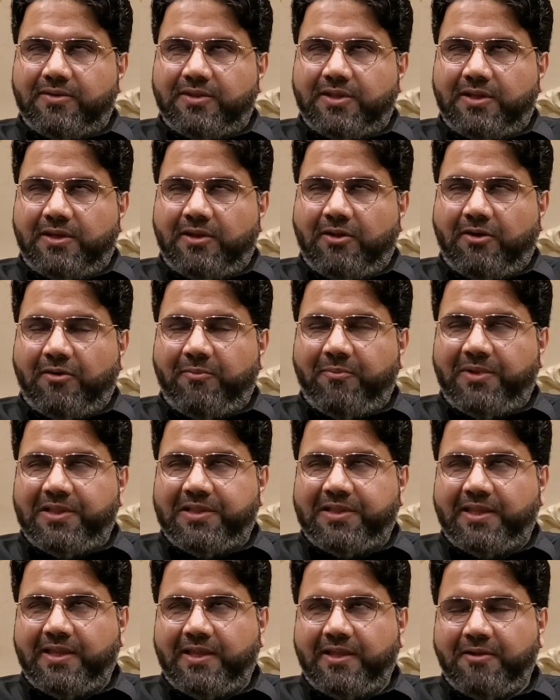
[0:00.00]
the normal
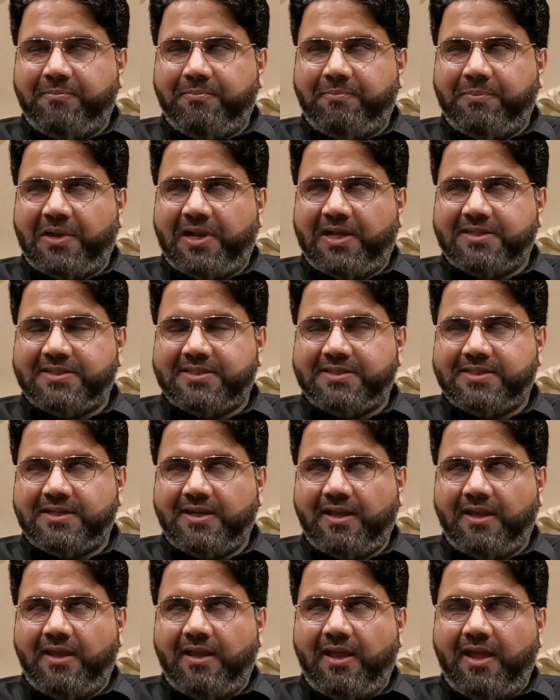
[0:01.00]
thing
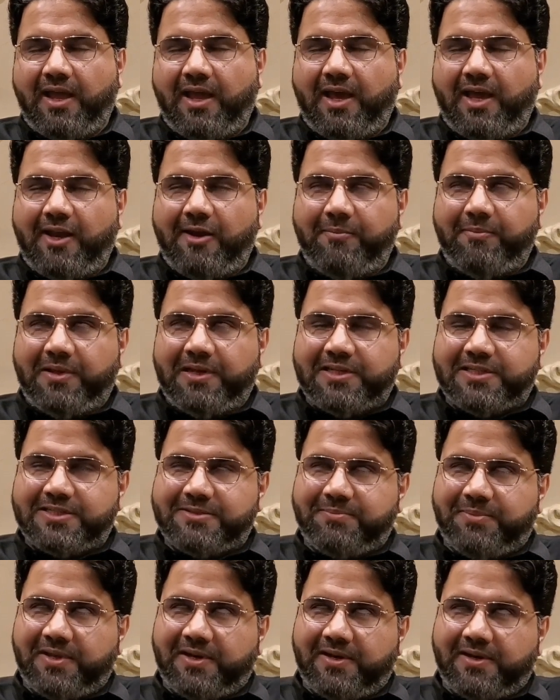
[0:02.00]
plus animal
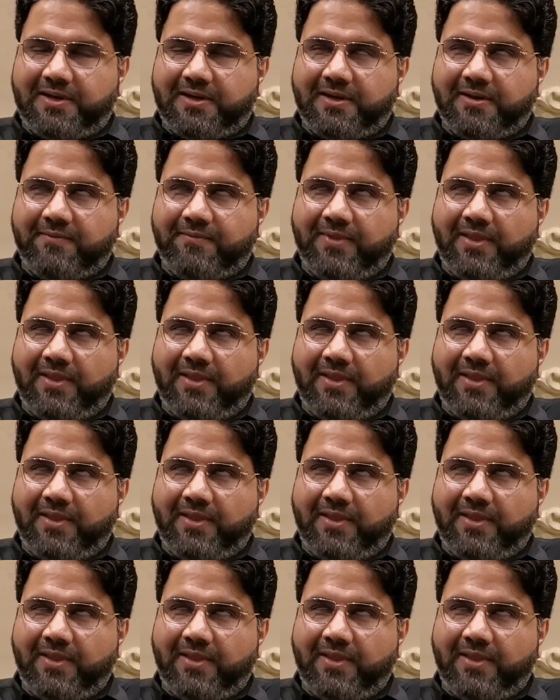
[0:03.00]
spirit.